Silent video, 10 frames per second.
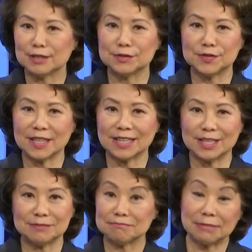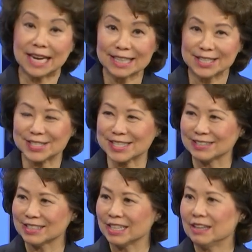of uh, pilots.
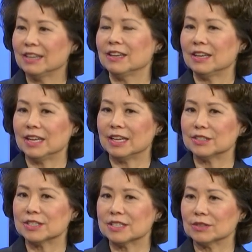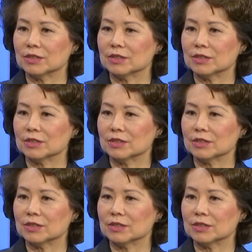And